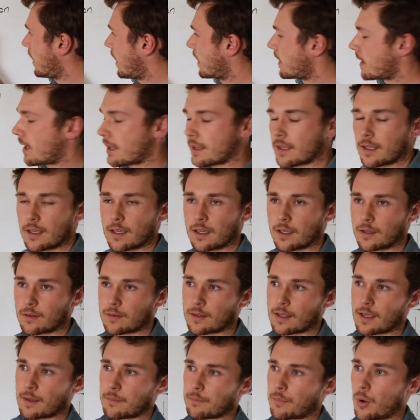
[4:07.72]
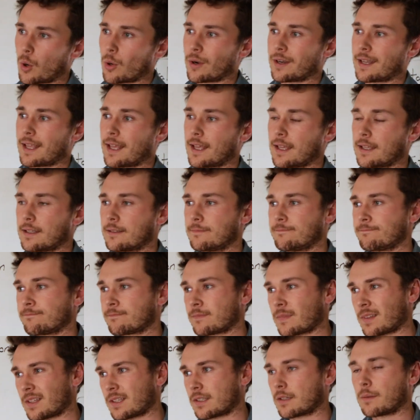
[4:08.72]
another important
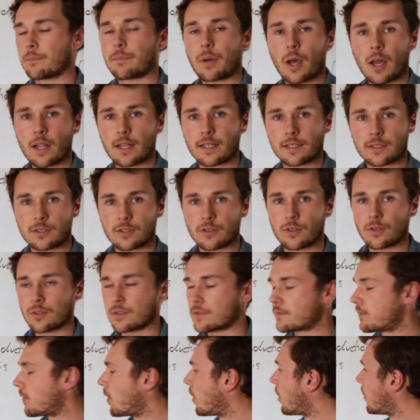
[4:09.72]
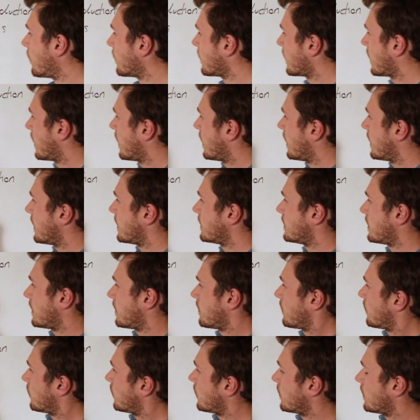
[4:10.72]
component it's used for is
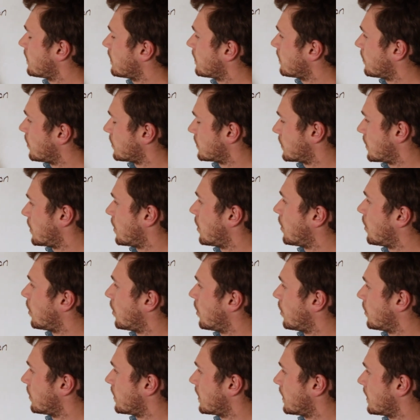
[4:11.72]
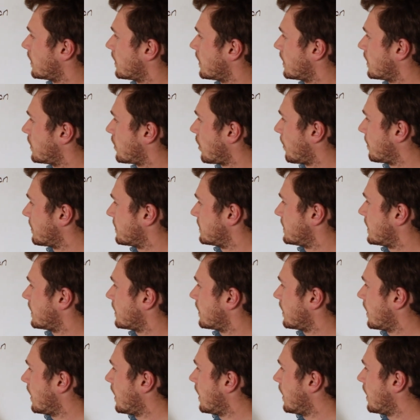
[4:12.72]
in what's called the copper
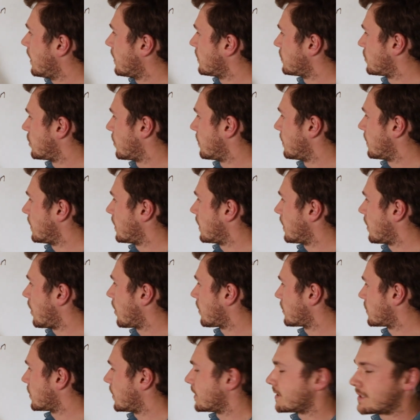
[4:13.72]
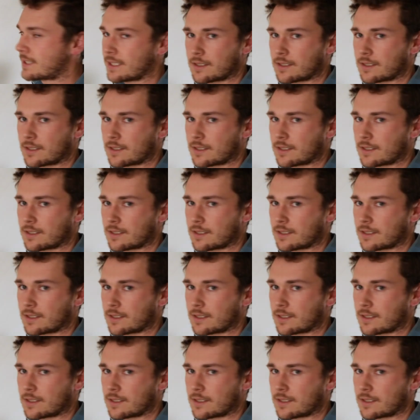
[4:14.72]
zinc superoxide